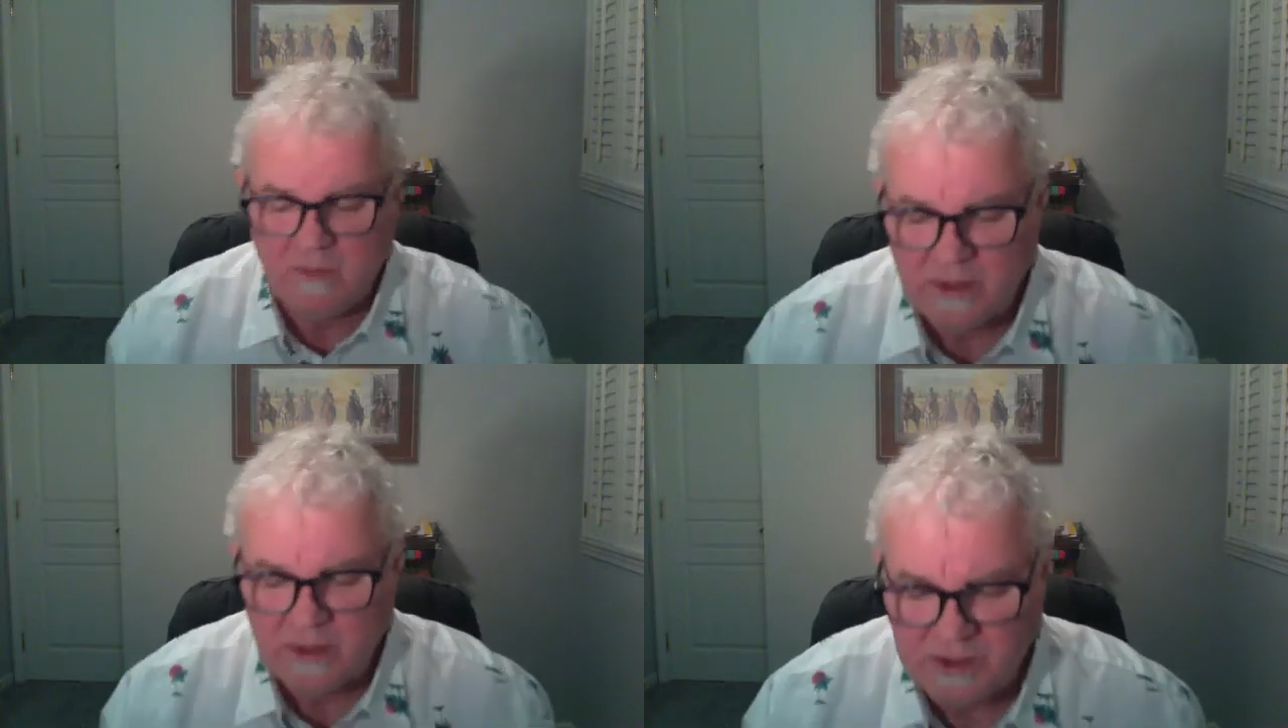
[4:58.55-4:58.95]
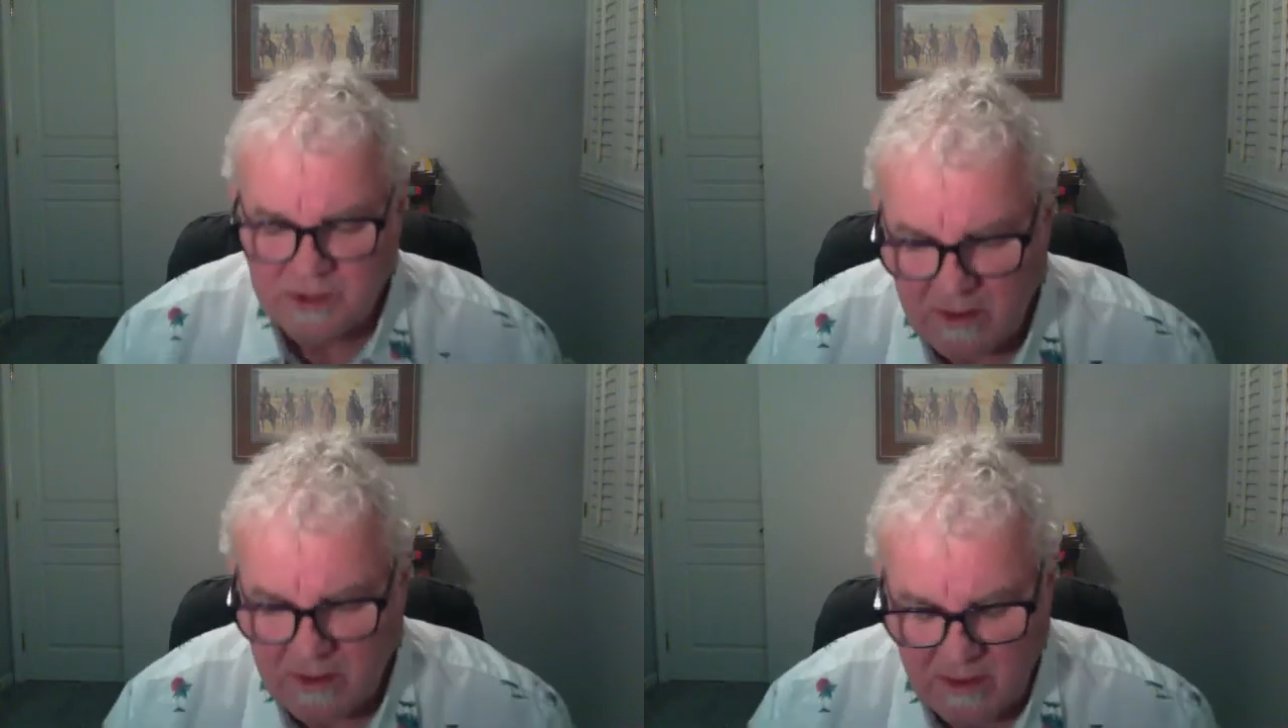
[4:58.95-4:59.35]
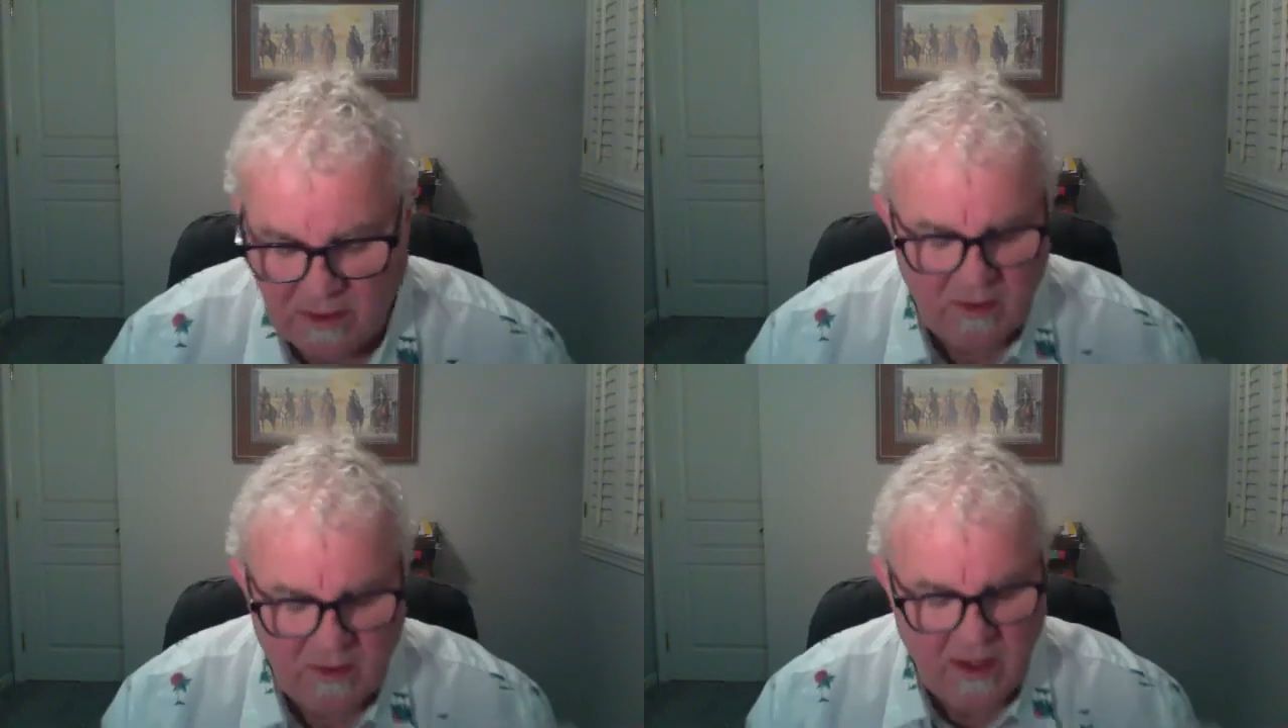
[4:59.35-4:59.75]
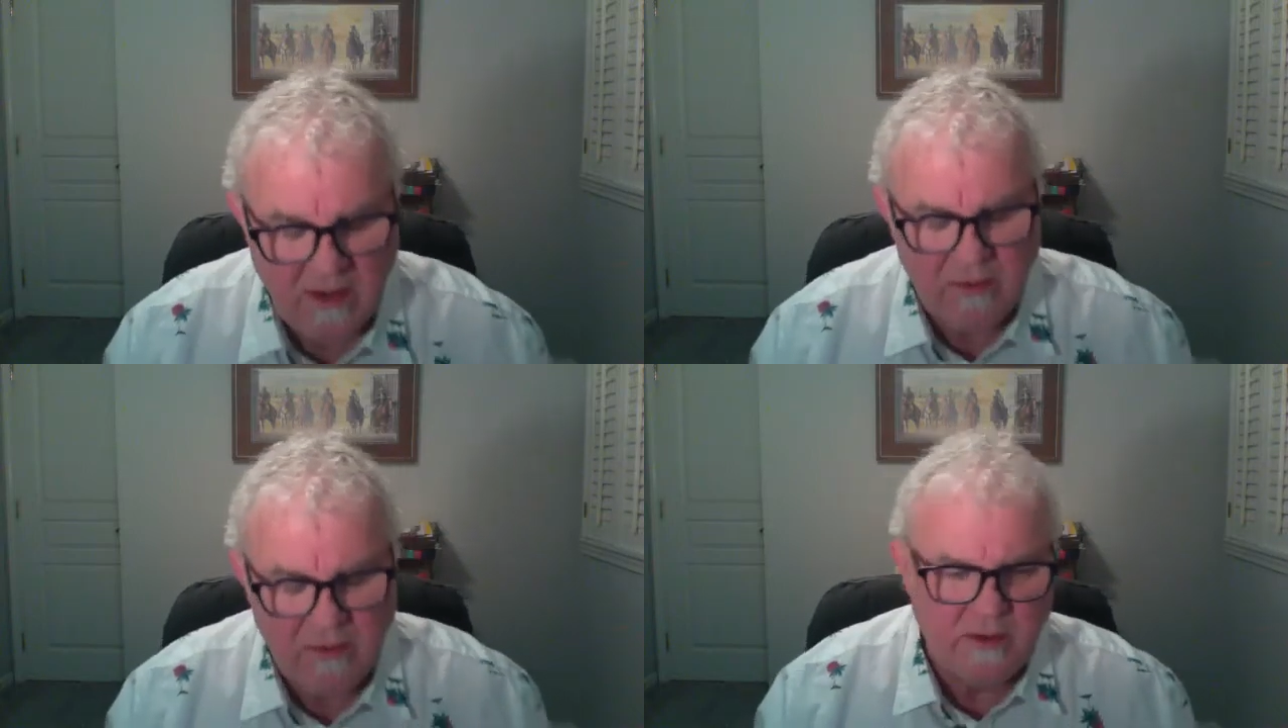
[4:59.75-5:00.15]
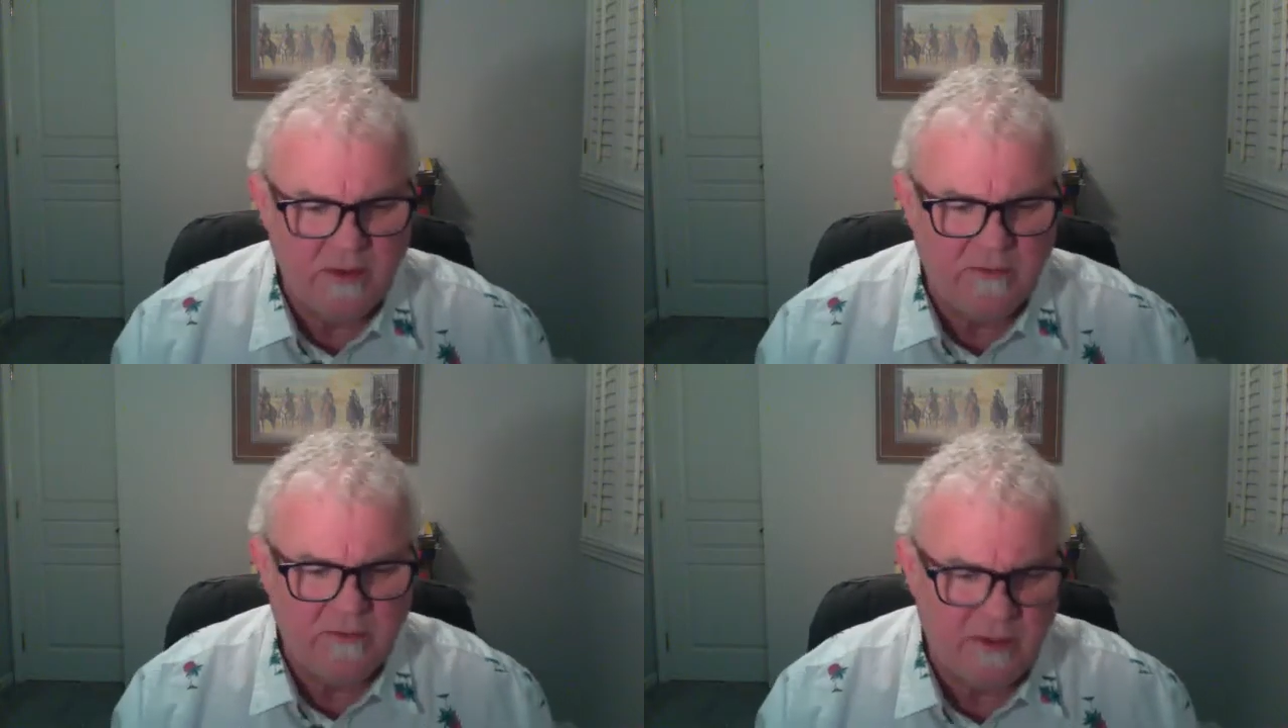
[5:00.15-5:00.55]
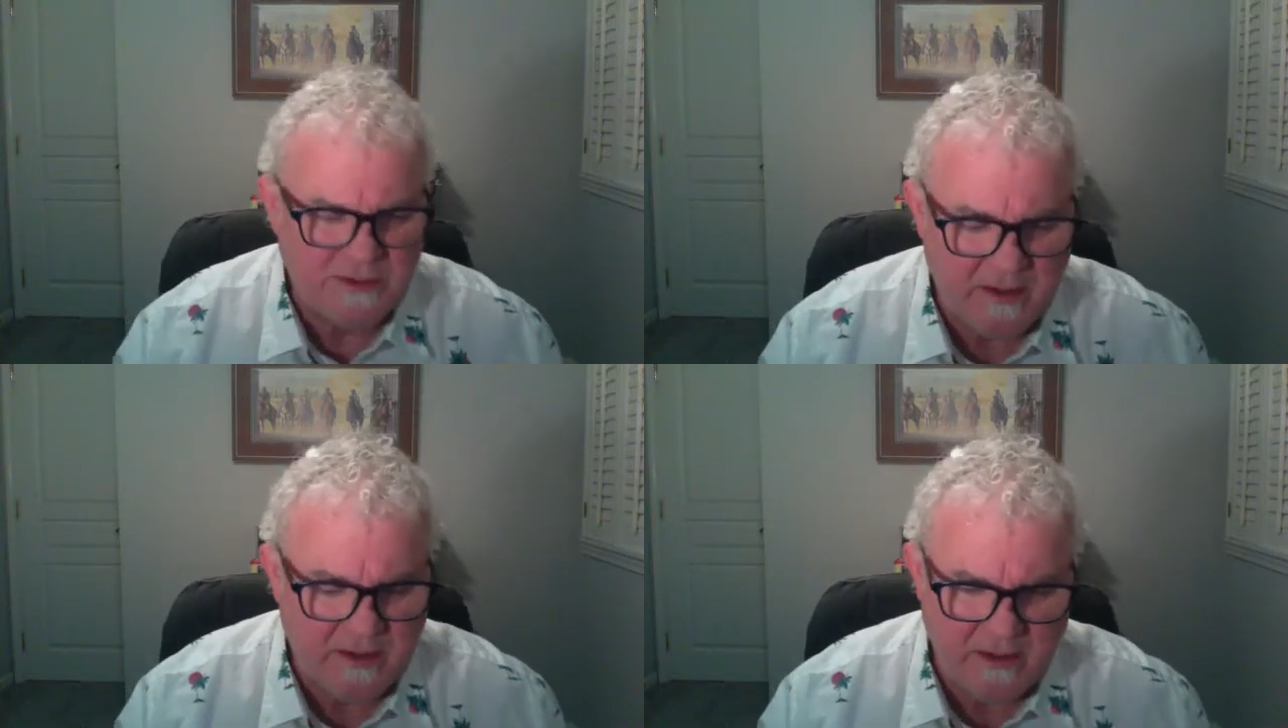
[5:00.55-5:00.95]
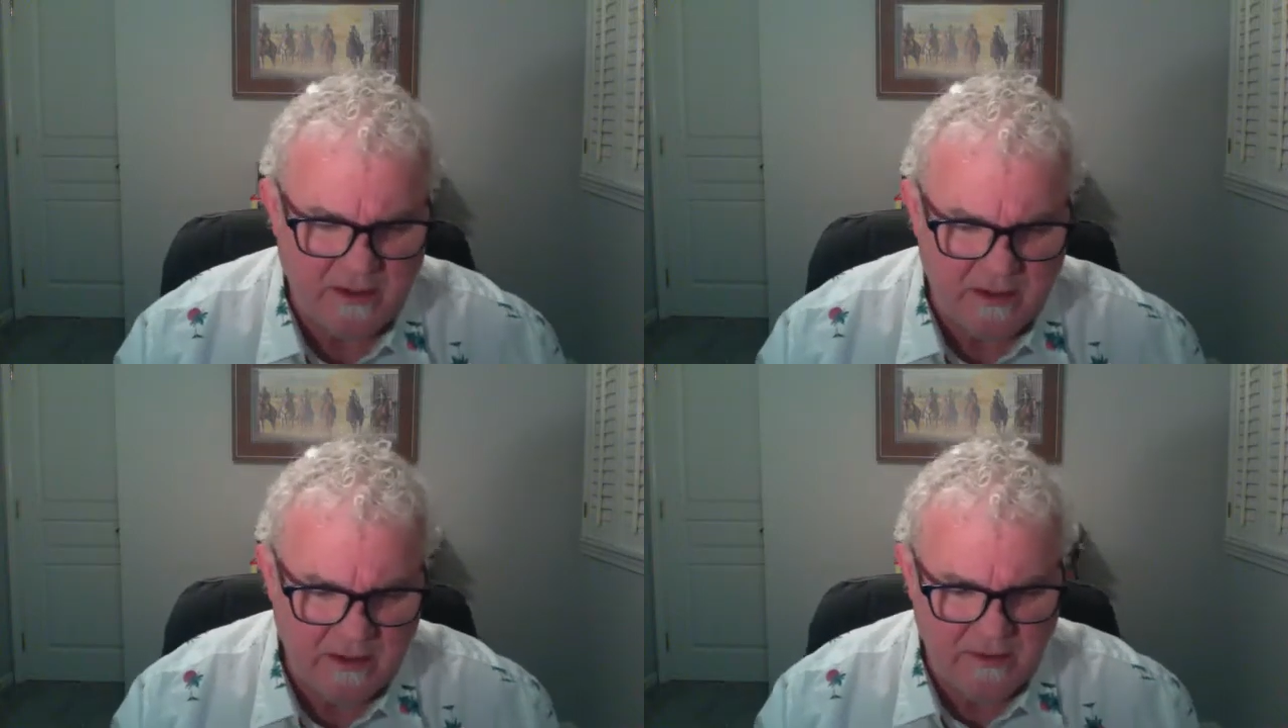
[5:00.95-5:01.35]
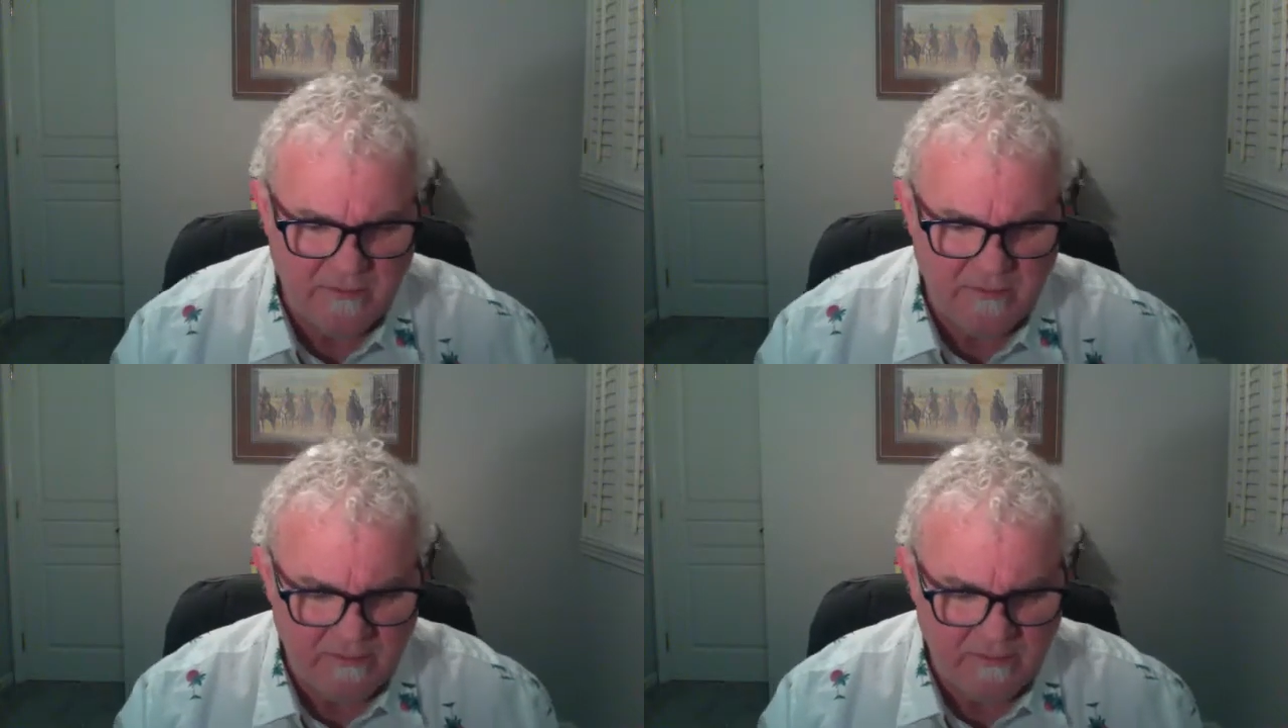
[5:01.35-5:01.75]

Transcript: in the financial realm.